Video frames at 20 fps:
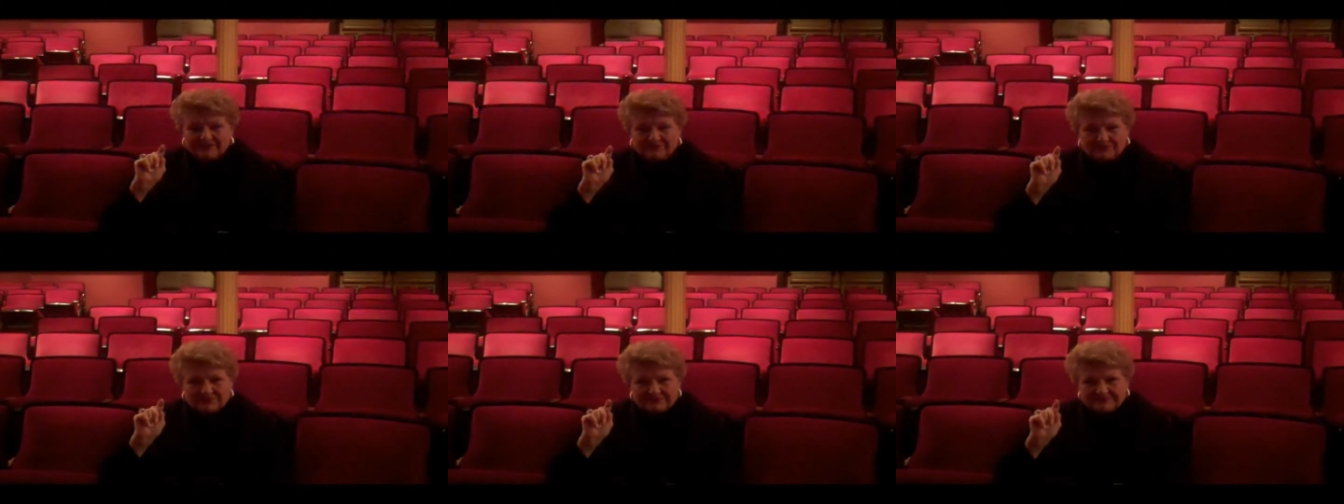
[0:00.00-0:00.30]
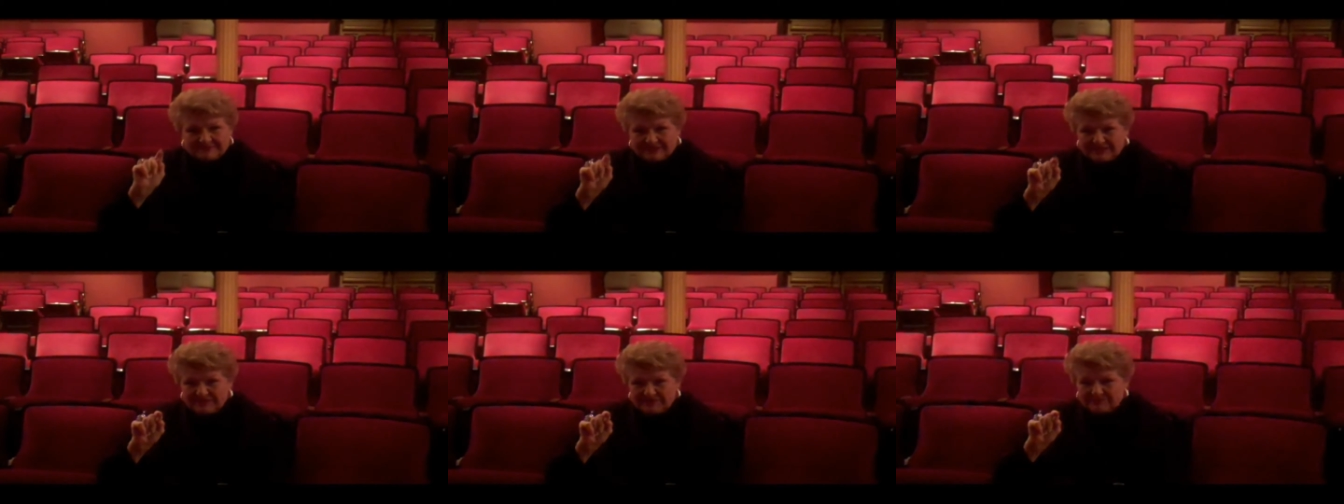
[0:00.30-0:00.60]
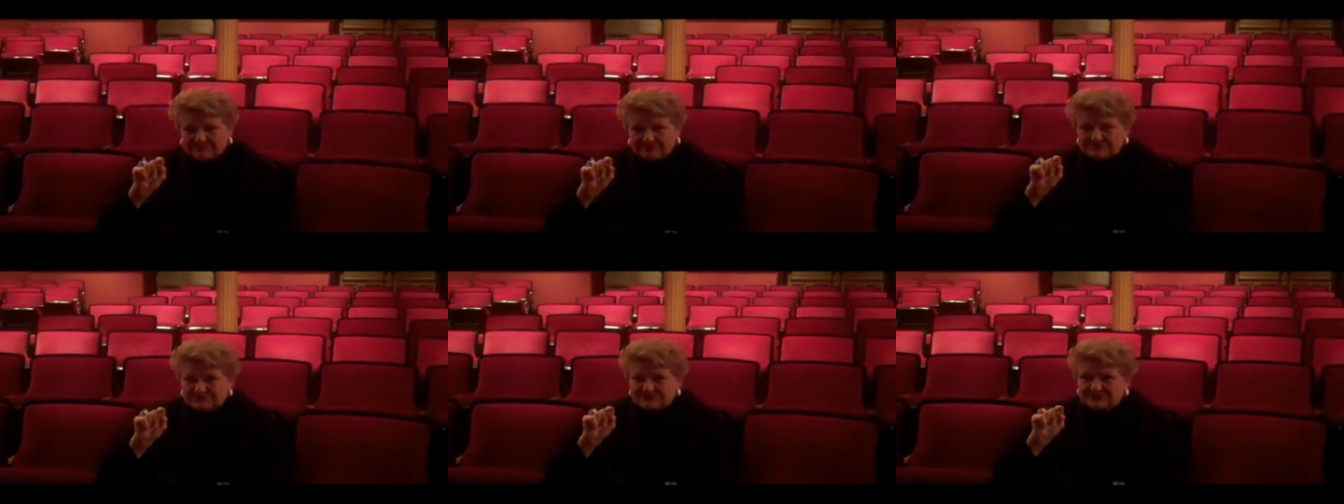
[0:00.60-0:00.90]
will
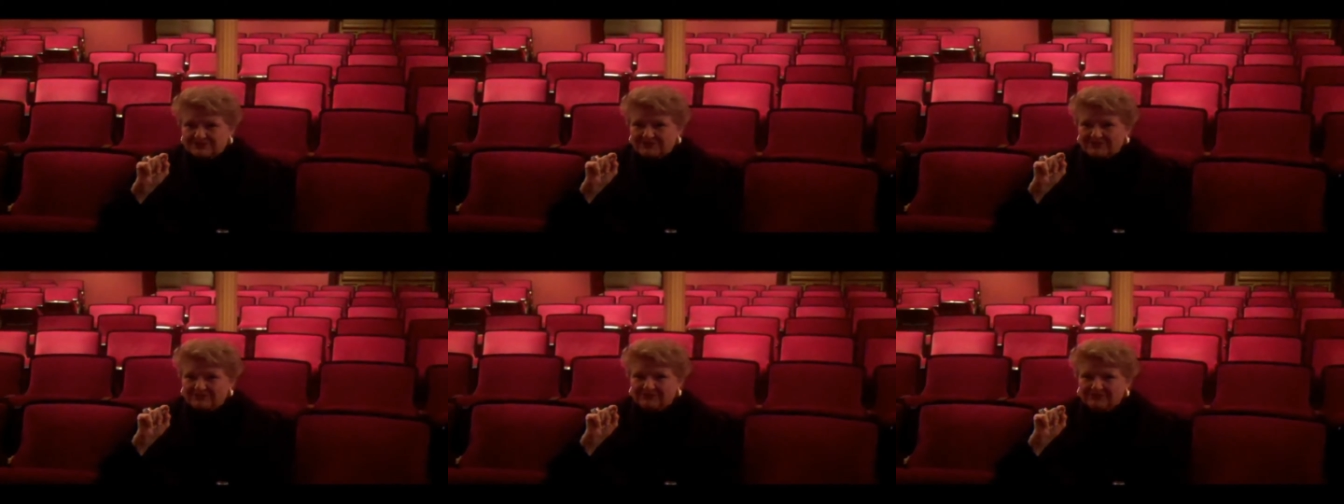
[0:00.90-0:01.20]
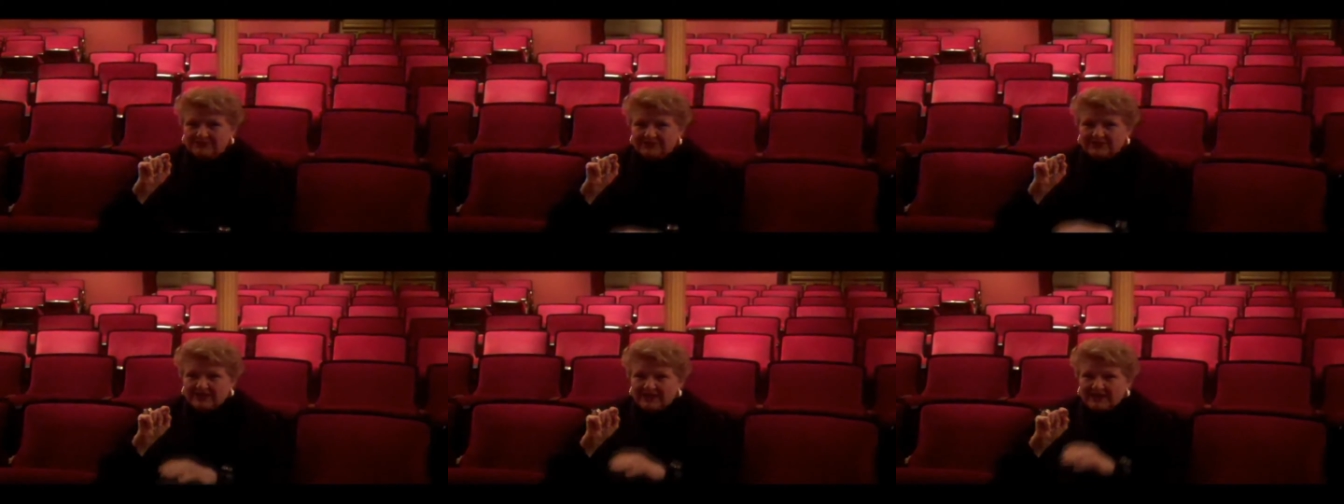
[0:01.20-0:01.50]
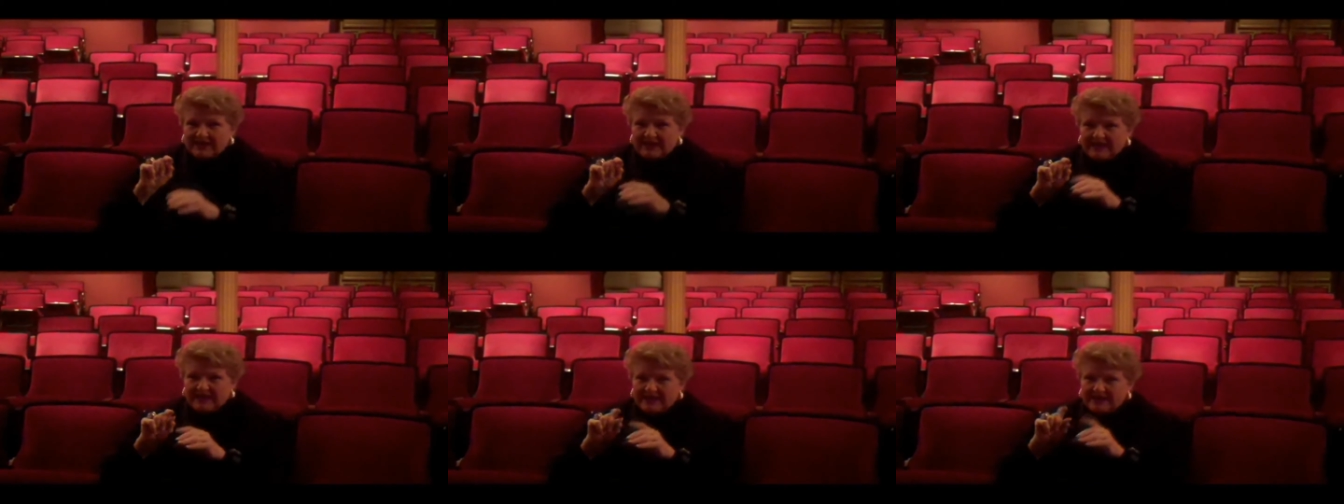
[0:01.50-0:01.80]
tape your show
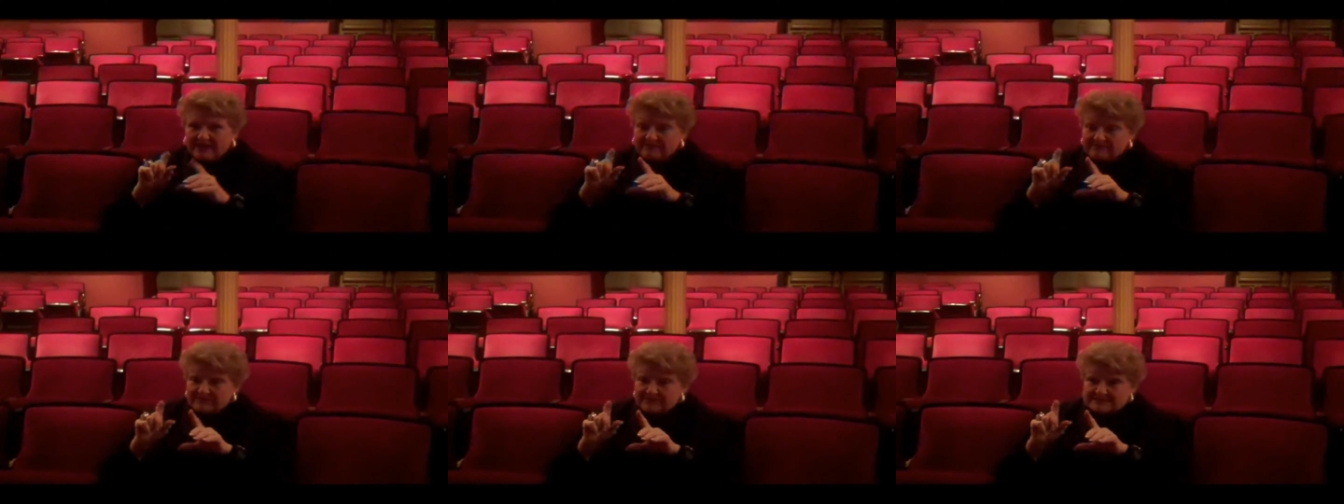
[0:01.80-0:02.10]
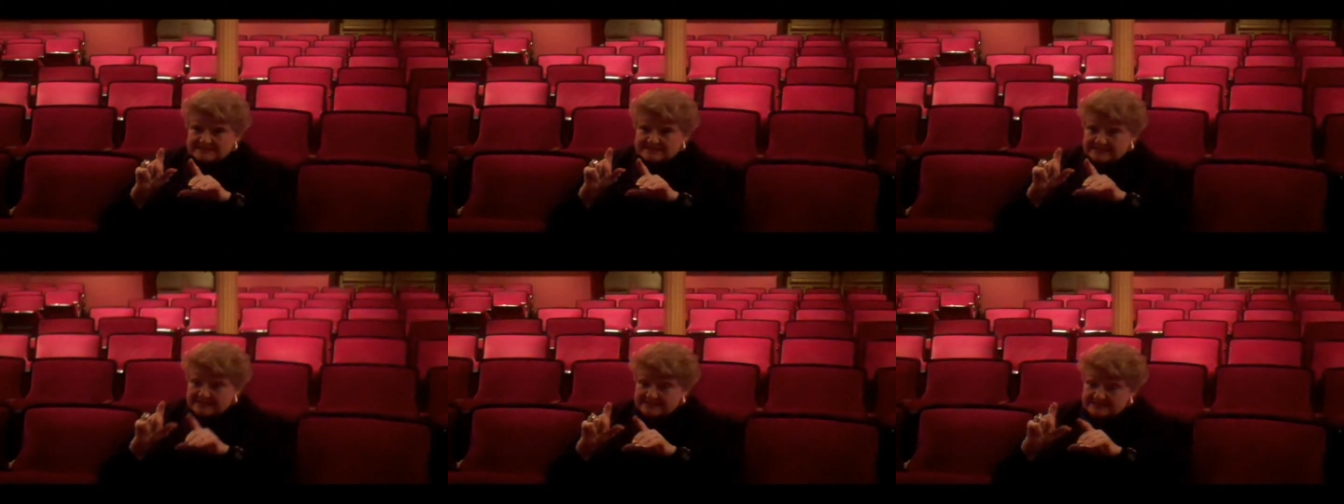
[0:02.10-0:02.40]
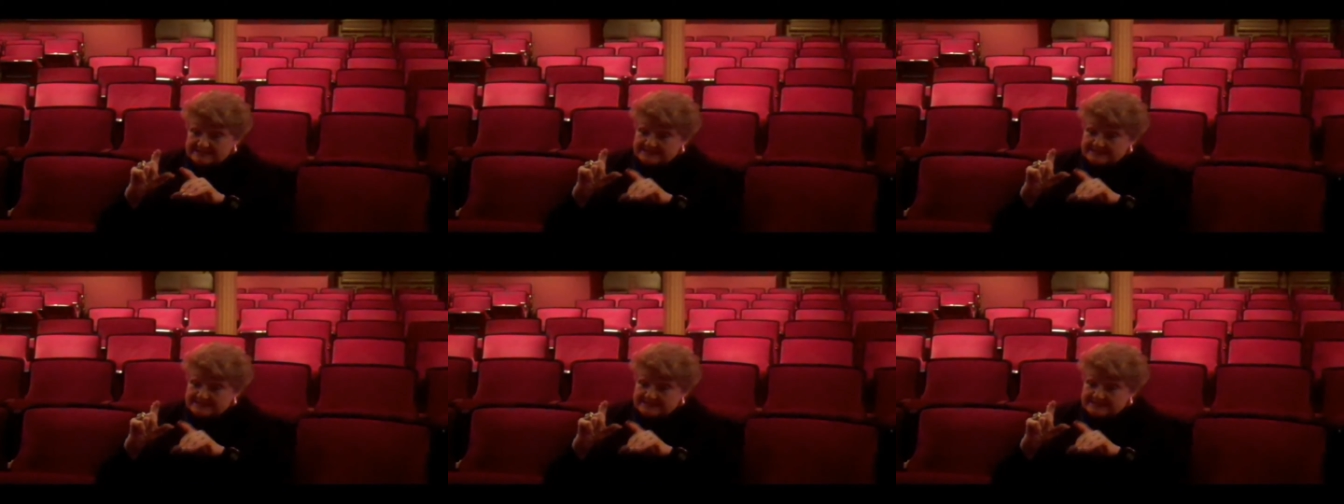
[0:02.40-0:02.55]
and obviously the